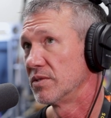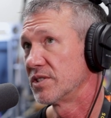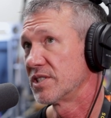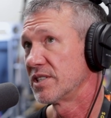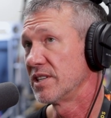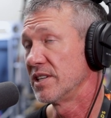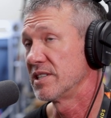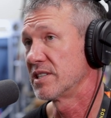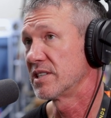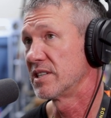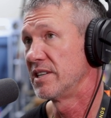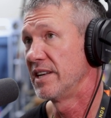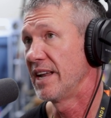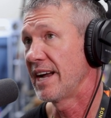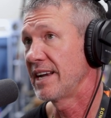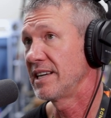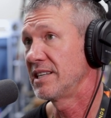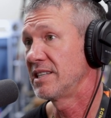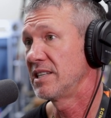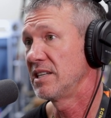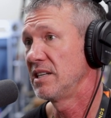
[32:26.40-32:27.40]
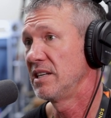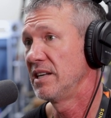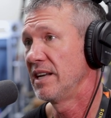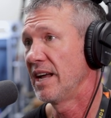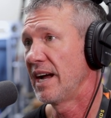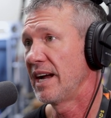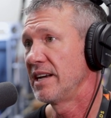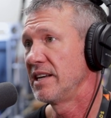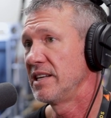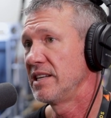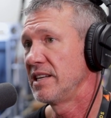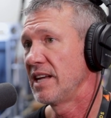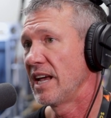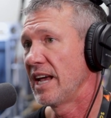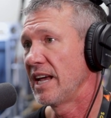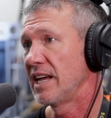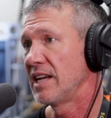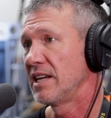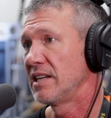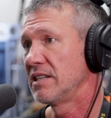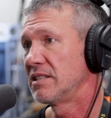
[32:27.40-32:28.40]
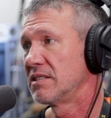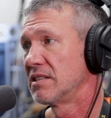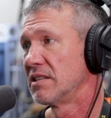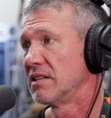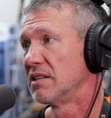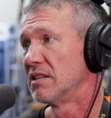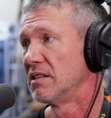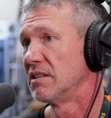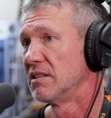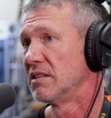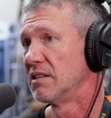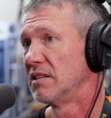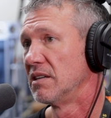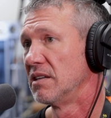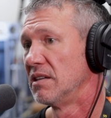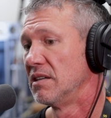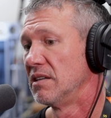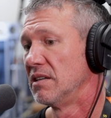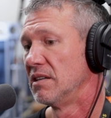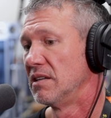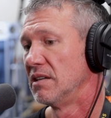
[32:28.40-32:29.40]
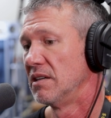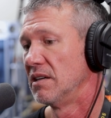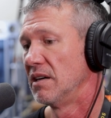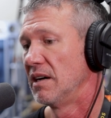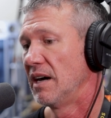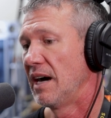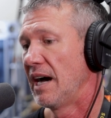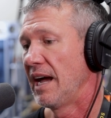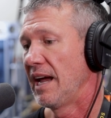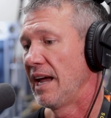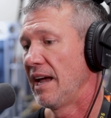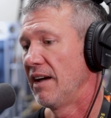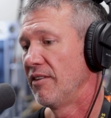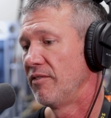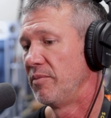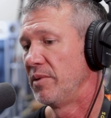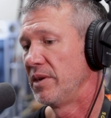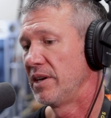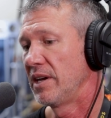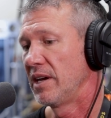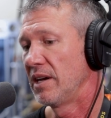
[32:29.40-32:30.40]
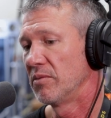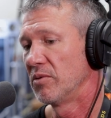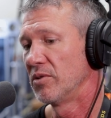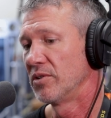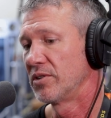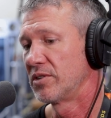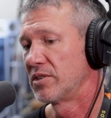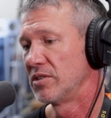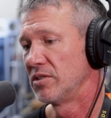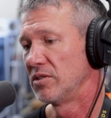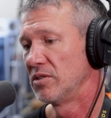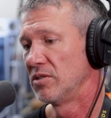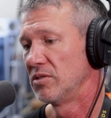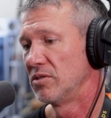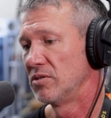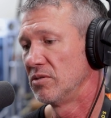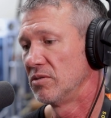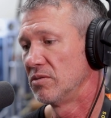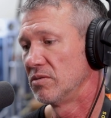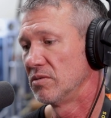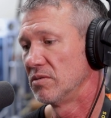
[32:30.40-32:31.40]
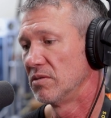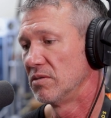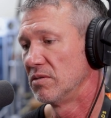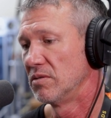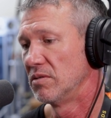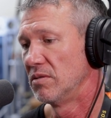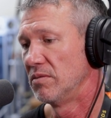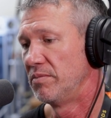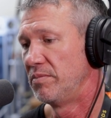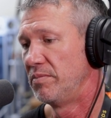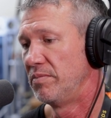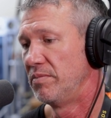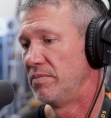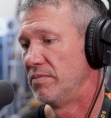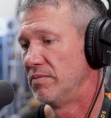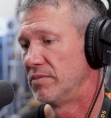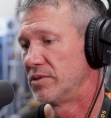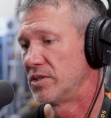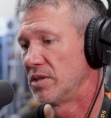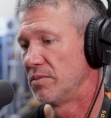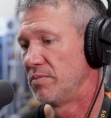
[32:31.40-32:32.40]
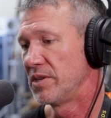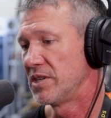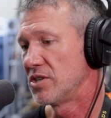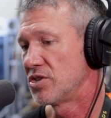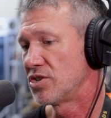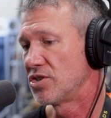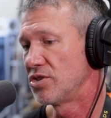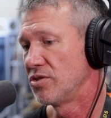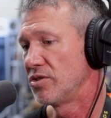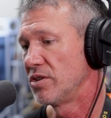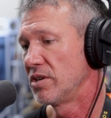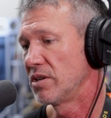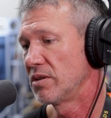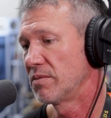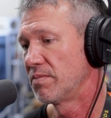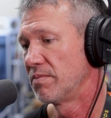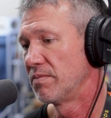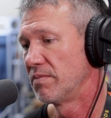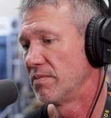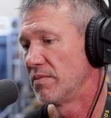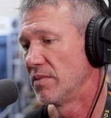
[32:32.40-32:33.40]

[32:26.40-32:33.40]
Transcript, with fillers: since nineteen ninety-eight, I have been able to, to be shooting